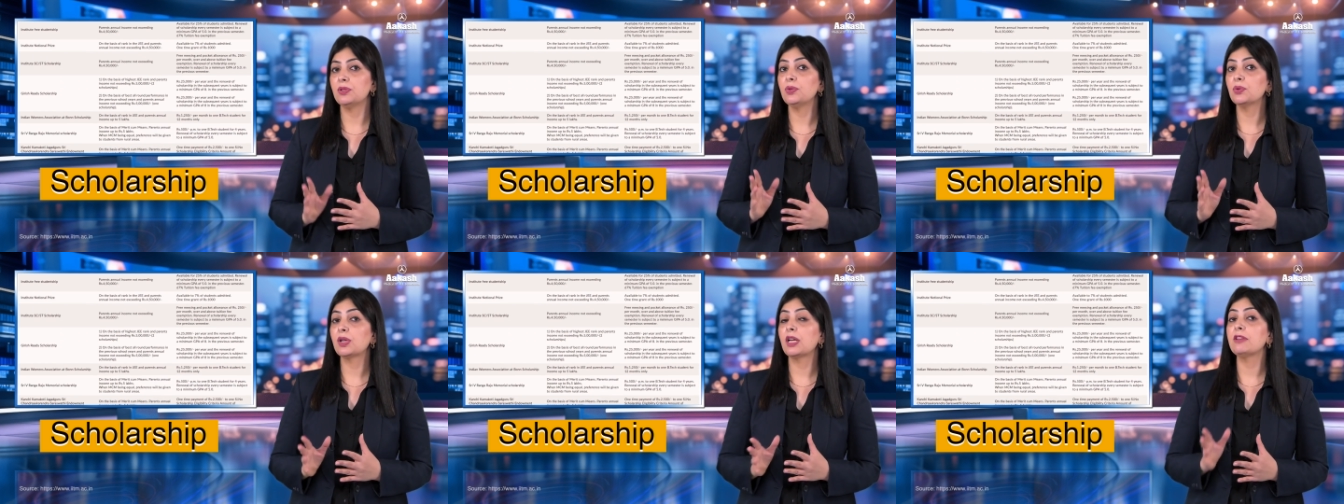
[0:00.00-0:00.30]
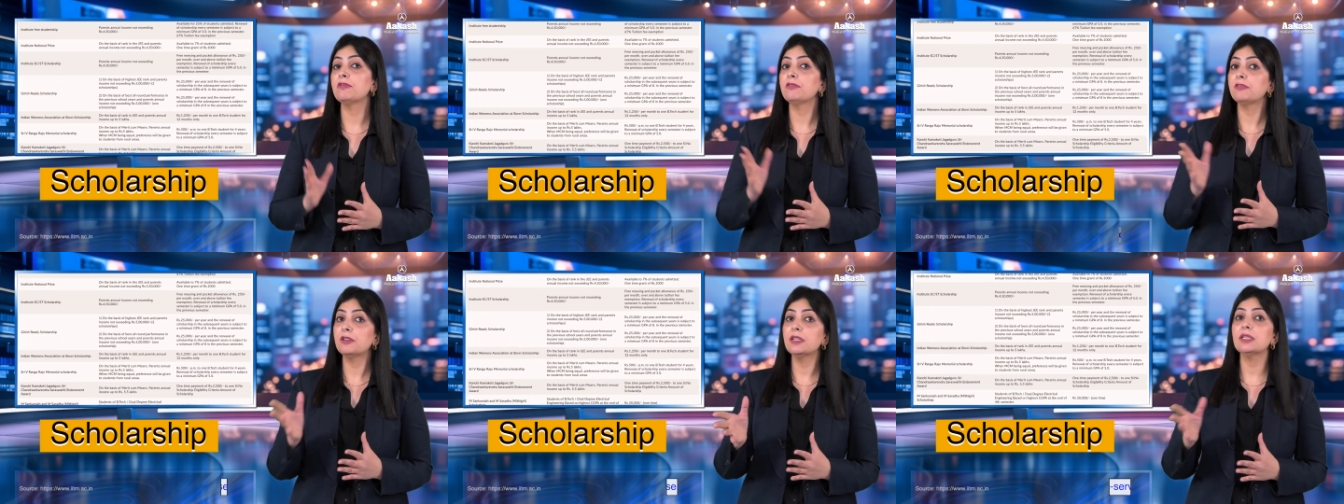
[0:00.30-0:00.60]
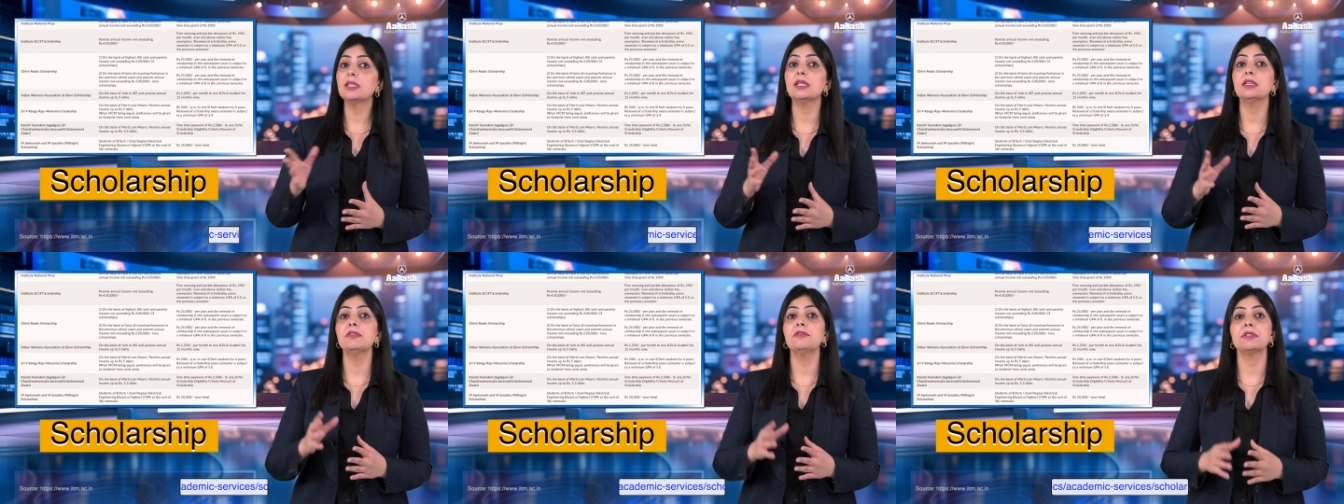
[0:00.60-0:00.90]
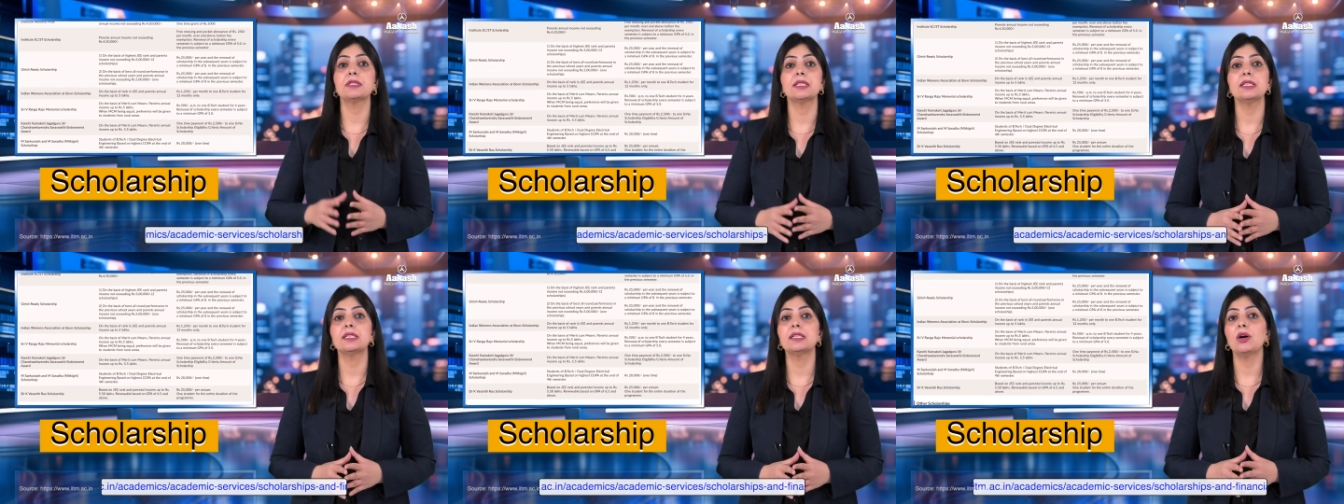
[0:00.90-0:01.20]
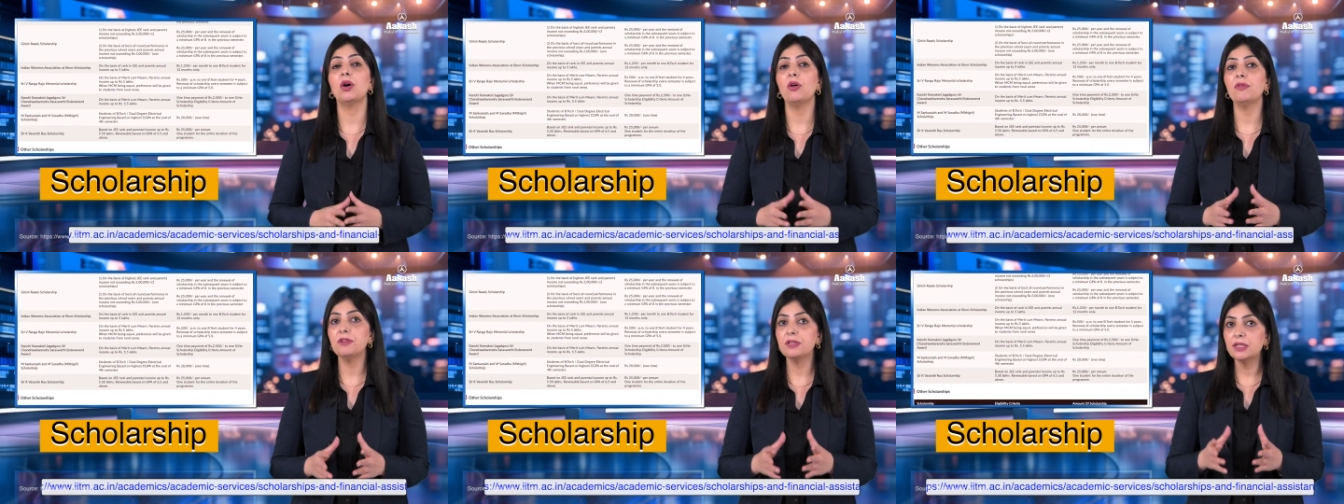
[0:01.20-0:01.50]
You can further visit
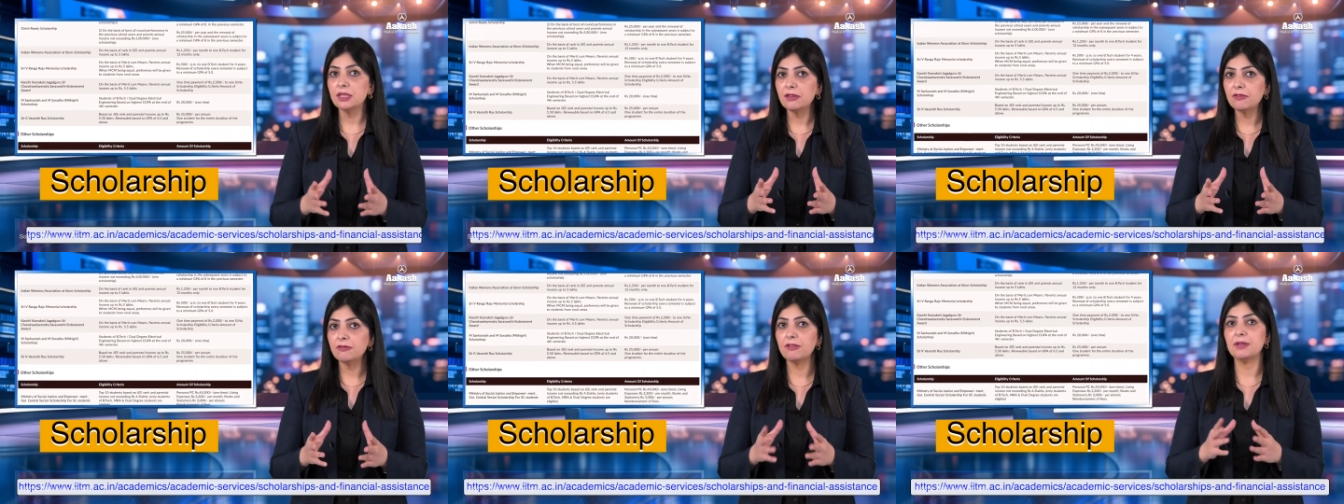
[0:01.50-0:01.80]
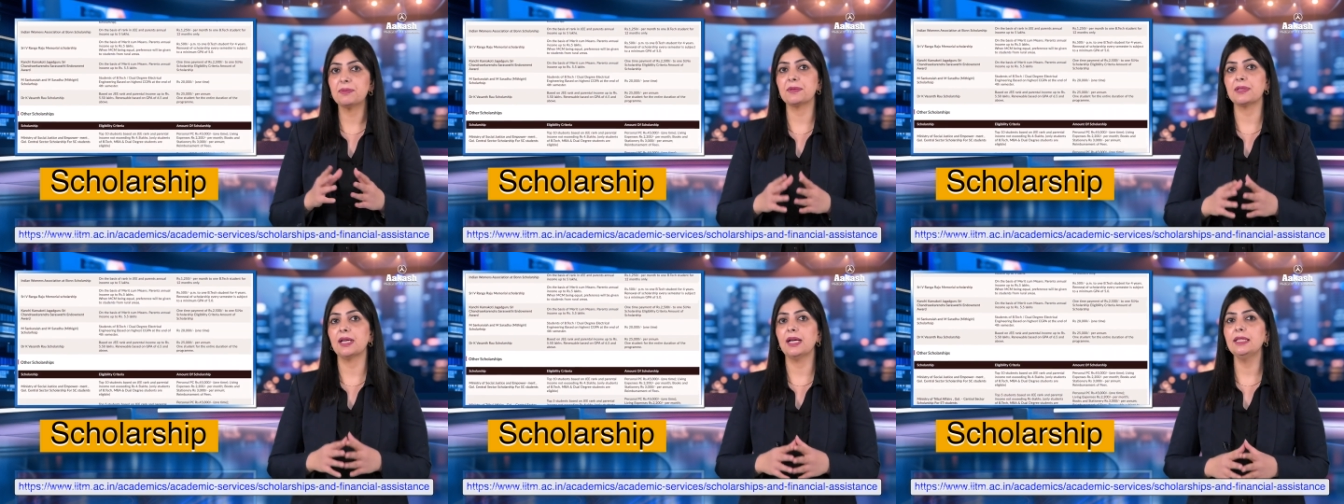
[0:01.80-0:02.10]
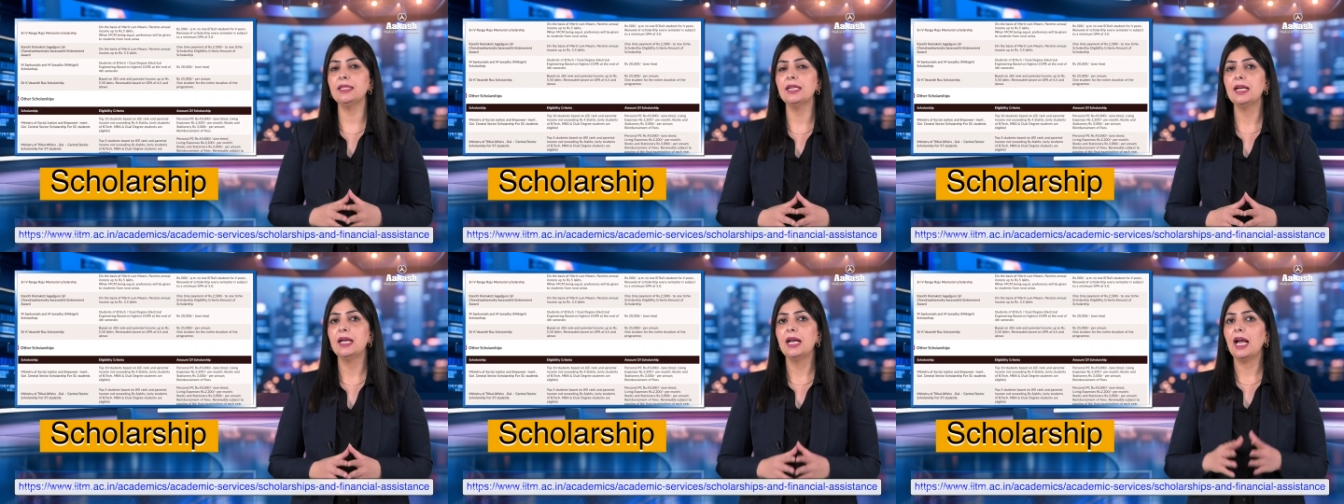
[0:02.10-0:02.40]
the official website